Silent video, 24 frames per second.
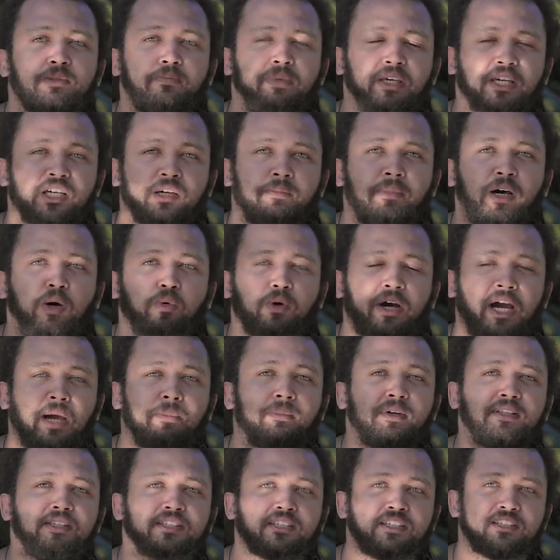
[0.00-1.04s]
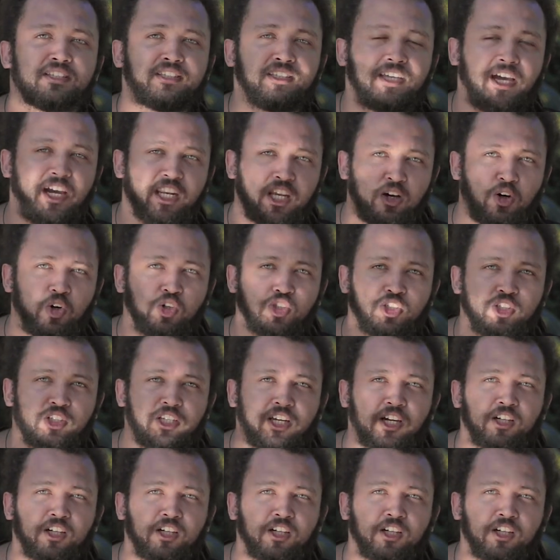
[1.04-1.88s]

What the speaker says: speak about what happens inside our ocean